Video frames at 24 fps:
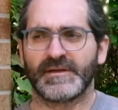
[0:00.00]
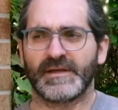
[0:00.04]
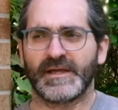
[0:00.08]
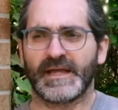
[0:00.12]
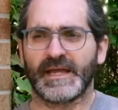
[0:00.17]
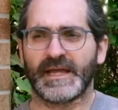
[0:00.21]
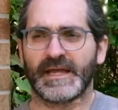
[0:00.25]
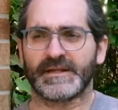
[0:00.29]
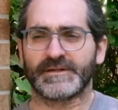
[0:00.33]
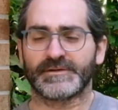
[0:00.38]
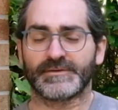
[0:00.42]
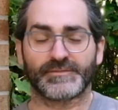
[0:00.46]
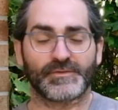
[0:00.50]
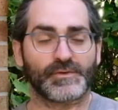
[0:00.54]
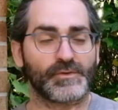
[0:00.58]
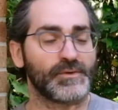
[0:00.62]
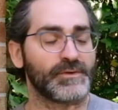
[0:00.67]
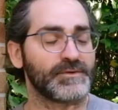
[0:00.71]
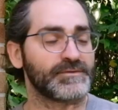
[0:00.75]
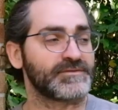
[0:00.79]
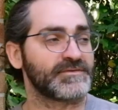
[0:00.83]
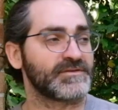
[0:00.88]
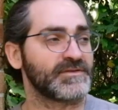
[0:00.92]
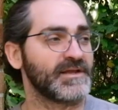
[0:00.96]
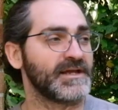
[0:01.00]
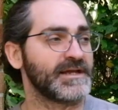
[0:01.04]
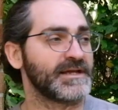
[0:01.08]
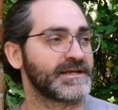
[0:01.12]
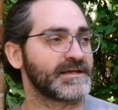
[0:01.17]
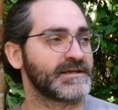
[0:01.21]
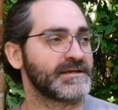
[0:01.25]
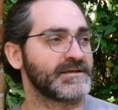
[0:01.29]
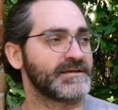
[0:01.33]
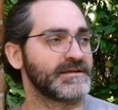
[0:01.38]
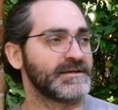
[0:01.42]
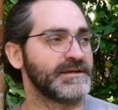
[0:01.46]
And of course, like,
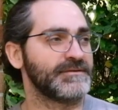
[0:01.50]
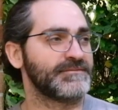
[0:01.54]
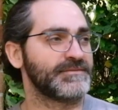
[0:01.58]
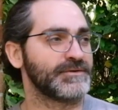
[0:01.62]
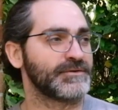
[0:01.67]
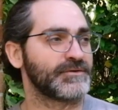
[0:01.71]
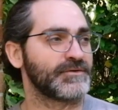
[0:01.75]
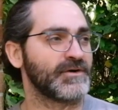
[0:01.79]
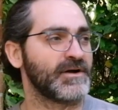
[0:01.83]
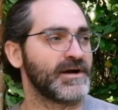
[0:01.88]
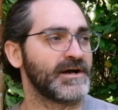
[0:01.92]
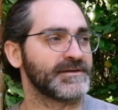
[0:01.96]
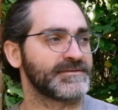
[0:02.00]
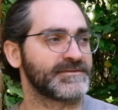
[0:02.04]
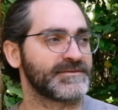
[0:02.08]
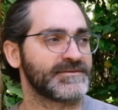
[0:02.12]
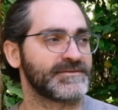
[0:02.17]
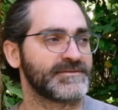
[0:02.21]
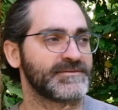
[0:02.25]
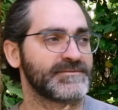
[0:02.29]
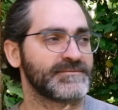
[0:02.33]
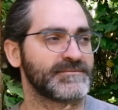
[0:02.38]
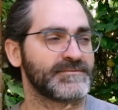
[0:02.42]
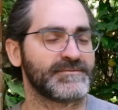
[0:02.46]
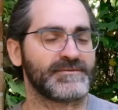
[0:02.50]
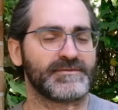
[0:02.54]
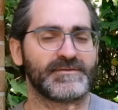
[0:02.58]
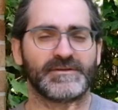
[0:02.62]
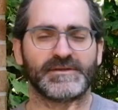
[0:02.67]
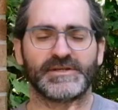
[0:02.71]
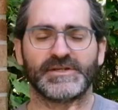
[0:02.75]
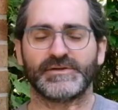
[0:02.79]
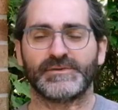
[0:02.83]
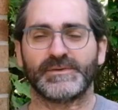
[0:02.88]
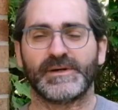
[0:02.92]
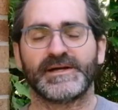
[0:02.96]
if you cross
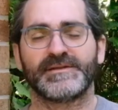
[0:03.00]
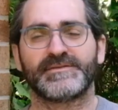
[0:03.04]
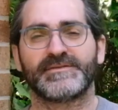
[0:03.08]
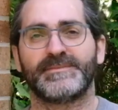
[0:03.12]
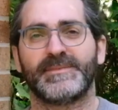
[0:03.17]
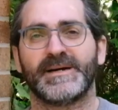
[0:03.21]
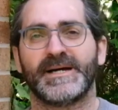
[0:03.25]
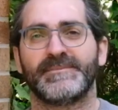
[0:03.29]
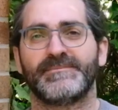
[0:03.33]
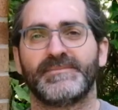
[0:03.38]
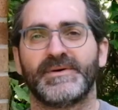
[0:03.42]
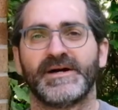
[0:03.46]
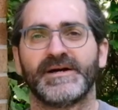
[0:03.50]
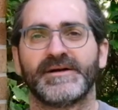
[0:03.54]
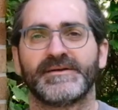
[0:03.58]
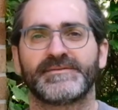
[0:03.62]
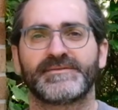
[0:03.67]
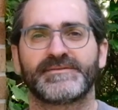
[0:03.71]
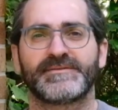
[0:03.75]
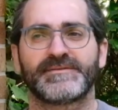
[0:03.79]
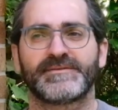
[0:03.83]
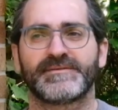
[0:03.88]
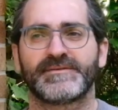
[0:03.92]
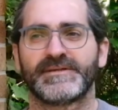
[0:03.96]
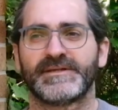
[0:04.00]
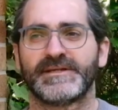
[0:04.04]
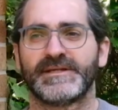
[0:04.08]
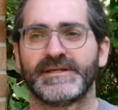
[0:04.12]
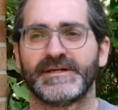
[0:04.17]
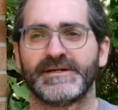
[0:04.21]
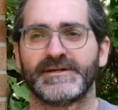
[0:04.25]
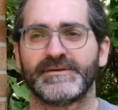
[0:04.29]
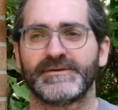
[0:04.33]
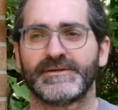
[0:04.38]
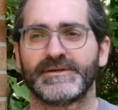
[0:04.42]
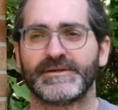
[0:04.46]
the US by bus,
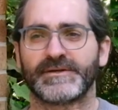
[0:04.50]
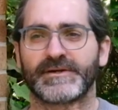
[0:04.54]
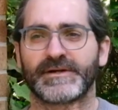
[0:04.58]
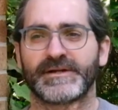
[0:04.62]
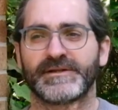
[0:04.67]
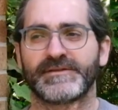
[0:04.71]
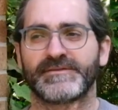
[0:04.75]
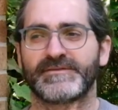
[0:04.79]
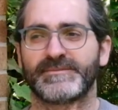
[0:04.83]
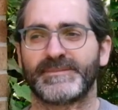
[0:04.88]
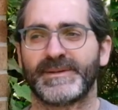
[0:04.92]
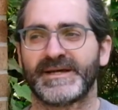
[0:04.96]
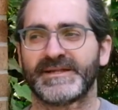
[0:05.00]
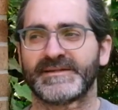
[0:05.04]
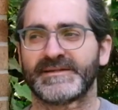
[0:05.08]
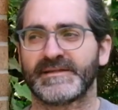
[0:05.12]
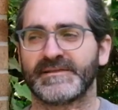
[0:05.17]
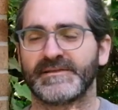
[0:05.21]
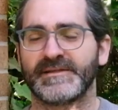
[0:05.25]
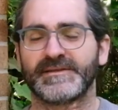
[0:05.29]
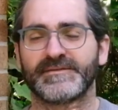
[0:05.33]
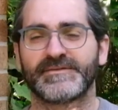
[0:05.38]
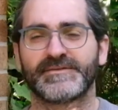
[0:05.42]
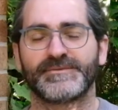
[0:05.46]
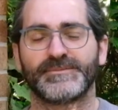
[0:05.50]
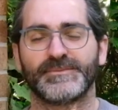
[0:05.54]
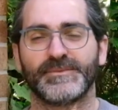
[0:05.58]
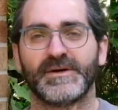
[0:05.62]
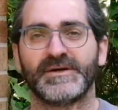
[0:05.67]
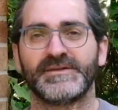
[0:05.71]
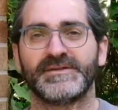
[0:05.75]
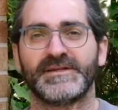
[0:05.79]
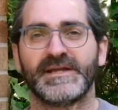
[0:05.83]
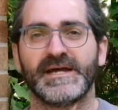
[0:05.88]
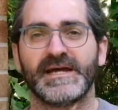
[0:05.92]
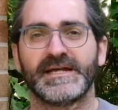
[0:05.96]
you're going to spend at least
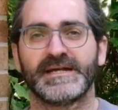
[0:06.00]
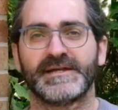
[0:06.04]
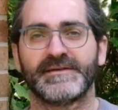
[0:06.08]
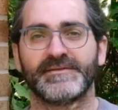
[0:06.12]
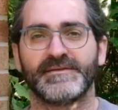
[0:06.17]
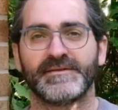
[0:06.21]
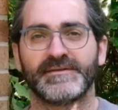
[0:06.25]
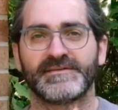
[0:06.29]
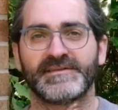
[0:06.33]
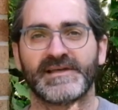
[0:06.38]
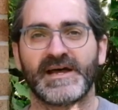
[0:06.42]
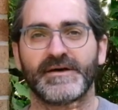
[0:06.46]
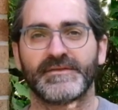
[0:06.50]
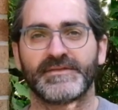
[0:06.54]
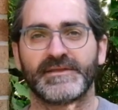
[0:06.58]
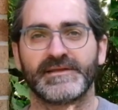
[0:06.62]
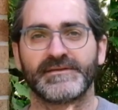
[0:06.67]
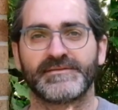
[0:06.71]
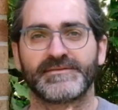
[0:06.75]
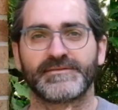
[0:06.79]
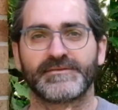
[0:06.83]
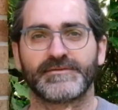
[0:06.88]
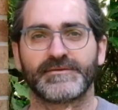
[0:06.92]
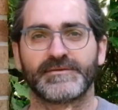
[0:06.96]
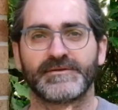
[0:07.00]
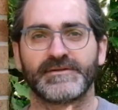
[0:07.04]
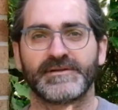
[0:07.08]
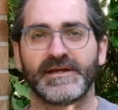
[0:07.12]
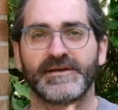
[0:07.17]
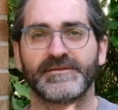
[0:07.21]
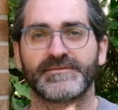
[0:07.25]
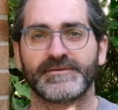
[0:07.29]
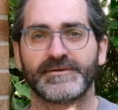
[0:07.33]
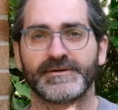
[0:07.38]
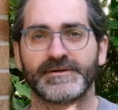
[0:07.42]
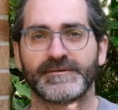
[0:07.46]
one day in the southeastern
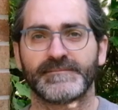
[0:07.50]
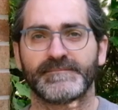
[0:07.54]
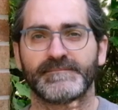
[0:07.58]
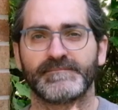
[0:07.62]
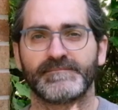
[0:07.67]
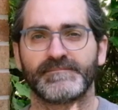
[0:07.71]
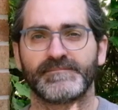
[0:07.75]
desert.